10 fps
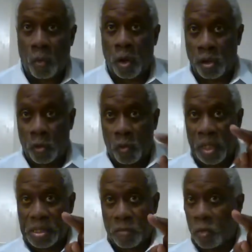Word of
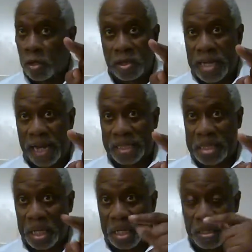wisdom, word of
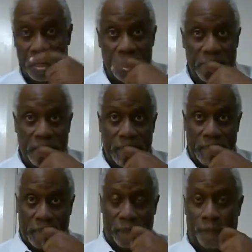knowledge here.
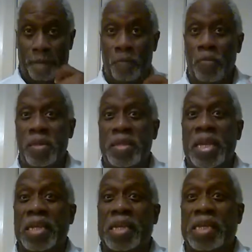
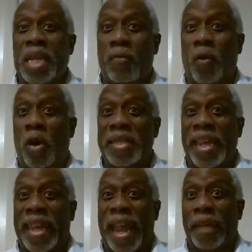This is someone
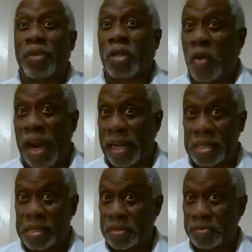that came to
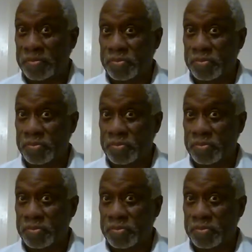Christ.